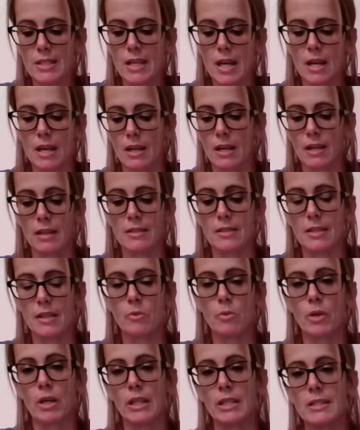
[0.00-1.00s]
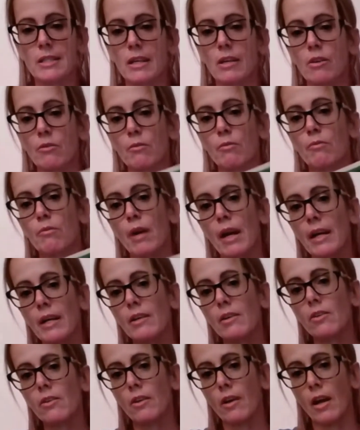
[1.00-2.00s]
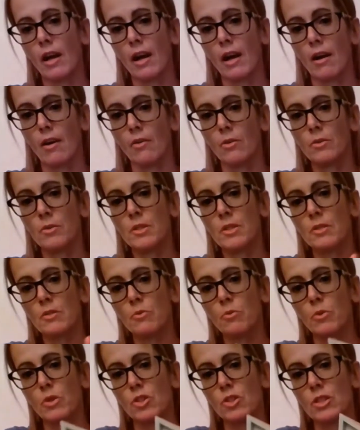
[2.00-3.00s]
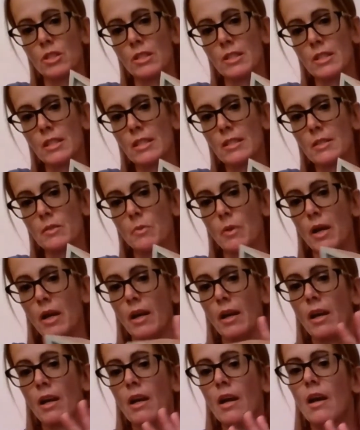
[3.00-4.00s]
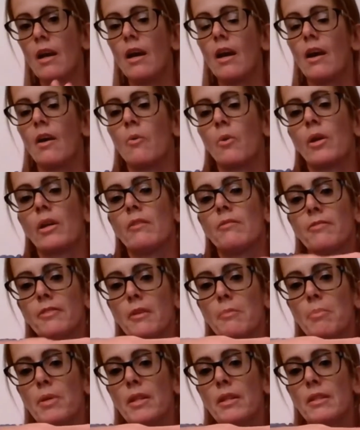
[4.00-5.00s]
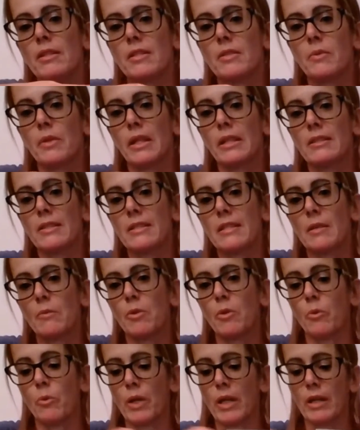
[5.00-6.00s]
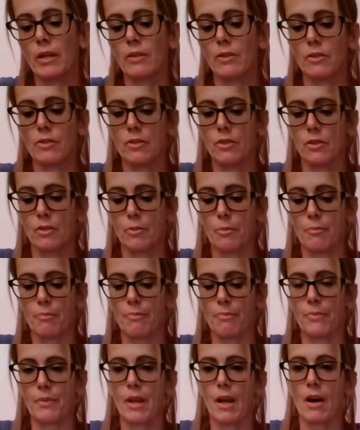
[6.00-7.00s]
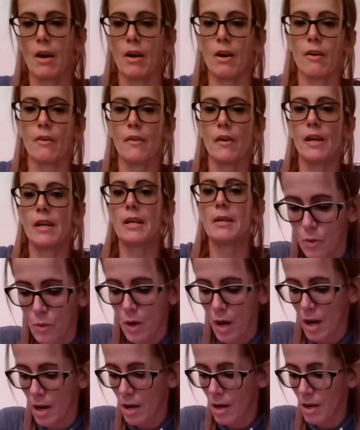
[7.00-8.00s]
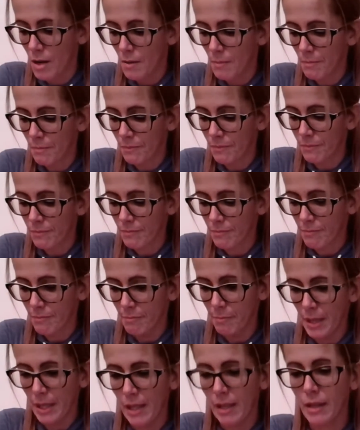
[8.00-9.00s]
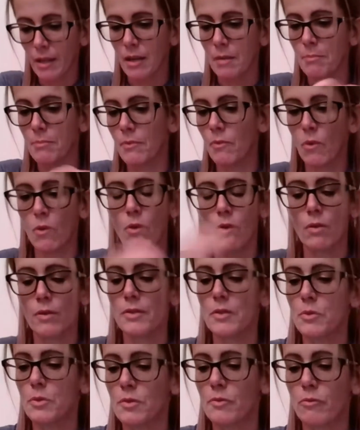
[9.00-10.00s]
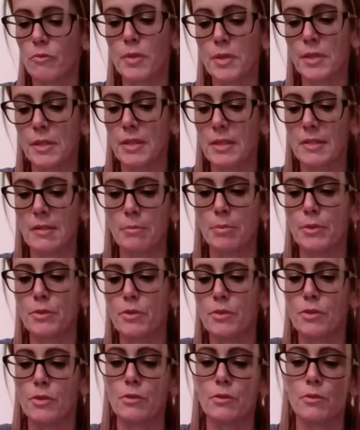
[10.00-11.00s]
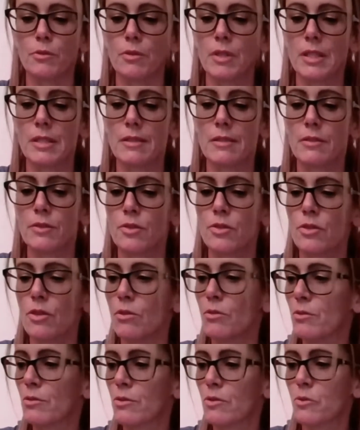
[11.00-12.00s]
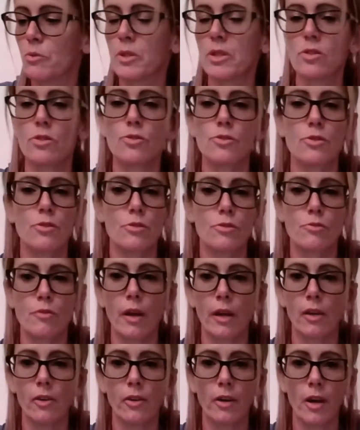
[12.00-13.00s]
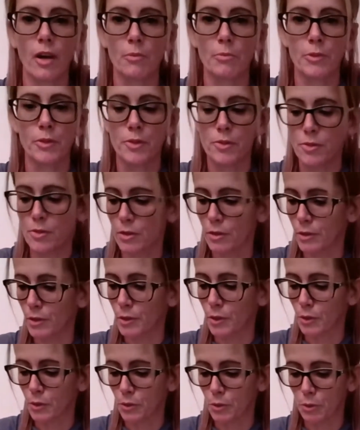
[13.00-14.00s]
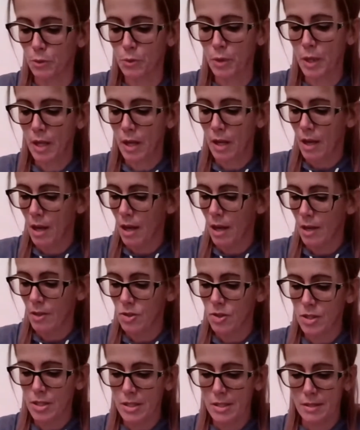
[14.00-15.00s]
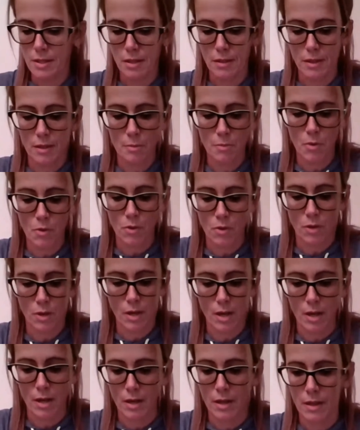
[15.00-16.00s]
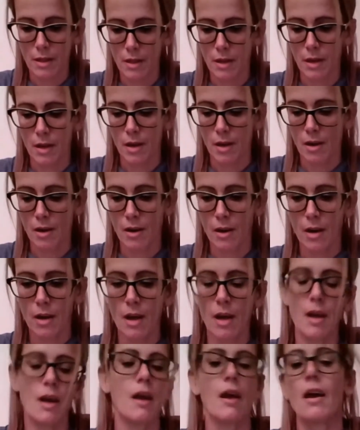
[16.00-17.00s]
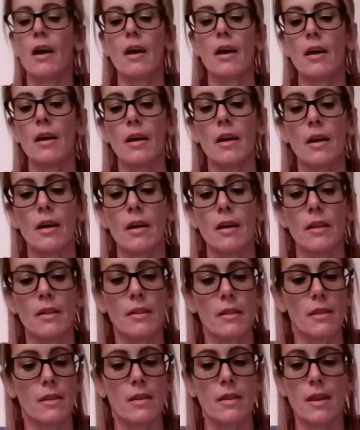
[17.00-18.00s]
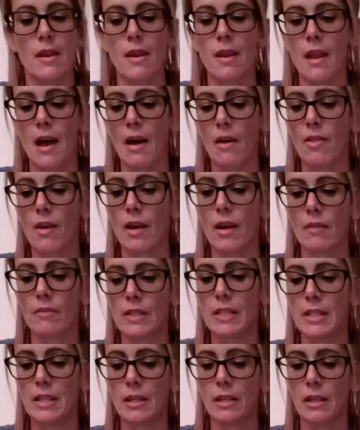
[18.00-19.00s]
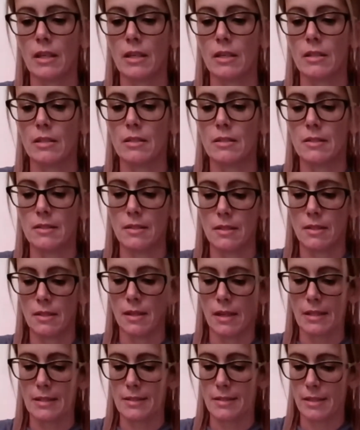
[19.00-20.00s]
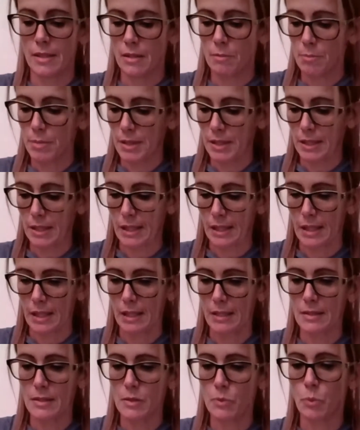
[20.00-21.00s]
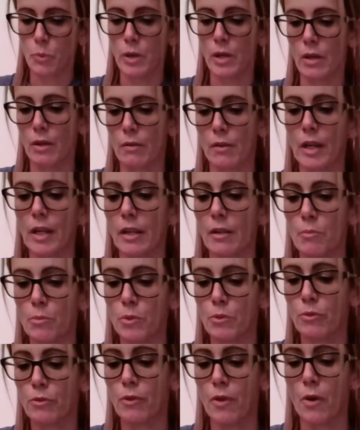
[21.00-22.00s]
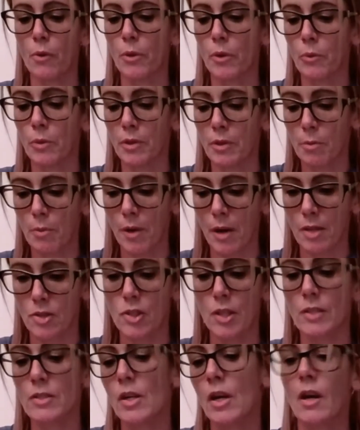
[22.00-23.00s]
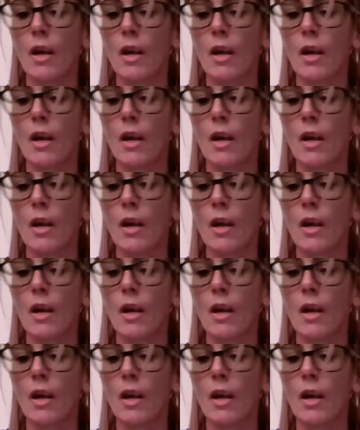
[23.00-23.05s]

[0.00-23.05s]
And I said, we're going to take a regular house, which is this way, and we're going to flip it this way and see what we can do. All right. Picking up, all this was really simple to do. These little stones, we just used regular Elmer's glue and just stuck them all on there. And now that everything is nicely in place, we are ready to move forward with the project.